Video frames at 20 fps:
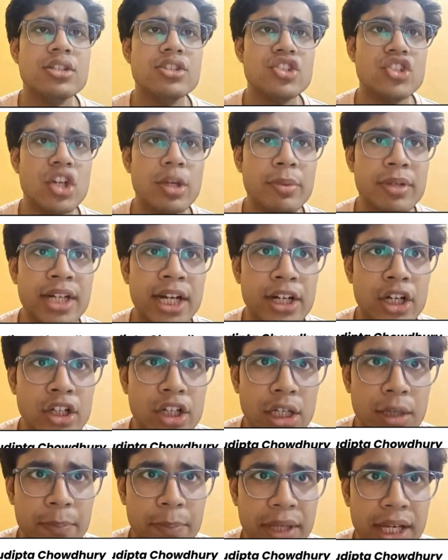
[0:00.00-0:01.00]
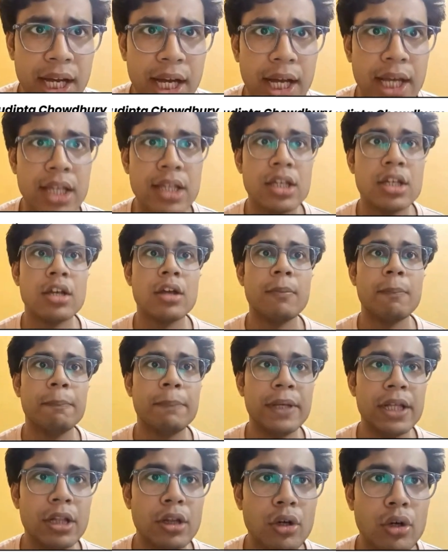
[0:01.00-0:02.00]
Gemini.api,
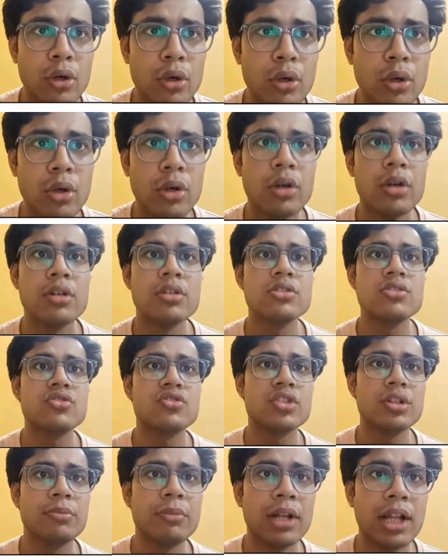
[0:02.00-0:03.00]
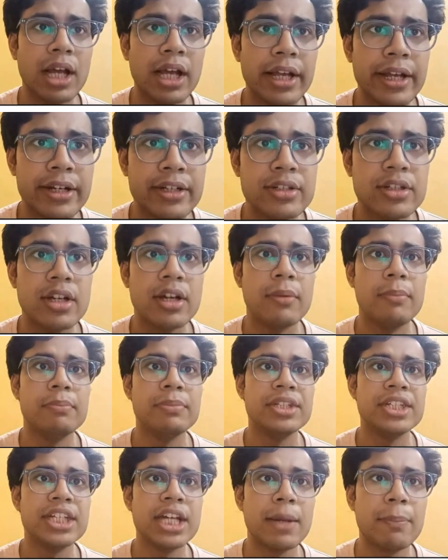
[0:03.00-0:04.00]
Pillow, Streamlit,
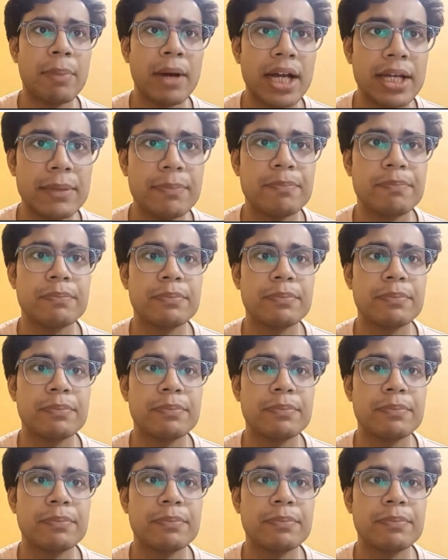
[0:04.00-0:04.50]
MediaPy.